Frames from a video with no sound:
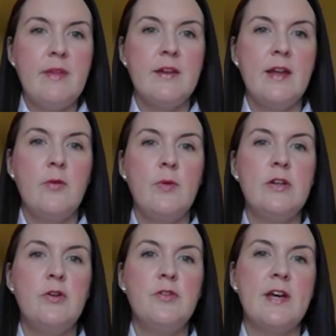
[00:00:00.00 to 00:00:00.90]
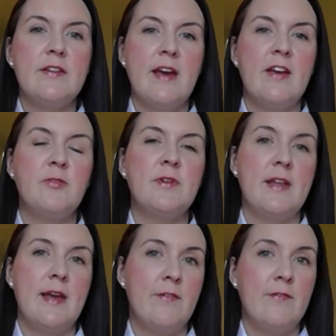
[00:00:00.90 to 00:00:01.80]
Now, we know that, as
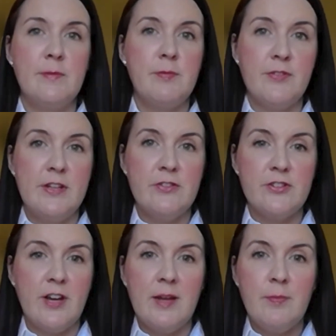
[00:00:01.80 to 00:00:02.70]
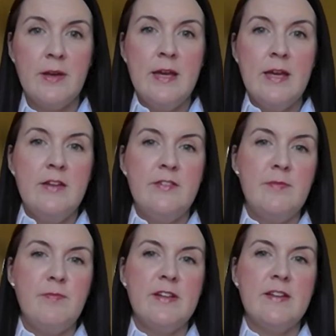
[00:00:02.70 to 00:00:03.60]
with every procedure type,
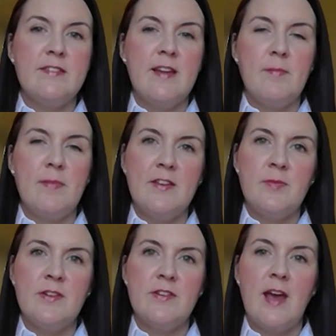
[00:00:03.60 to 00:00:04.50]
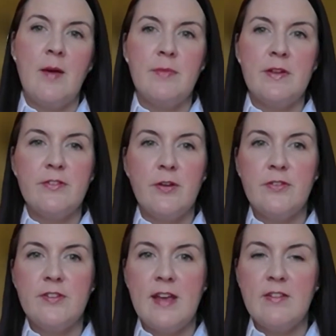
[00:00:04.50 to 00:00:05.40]
deep venous stent placement can be
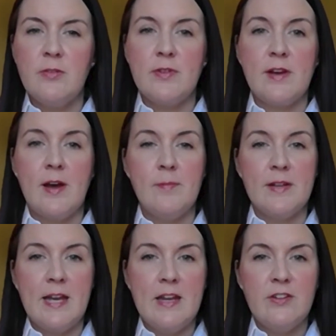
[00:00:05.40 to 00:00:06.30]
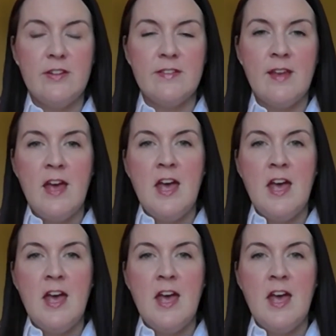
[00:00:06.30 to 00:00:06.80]
associated with complications.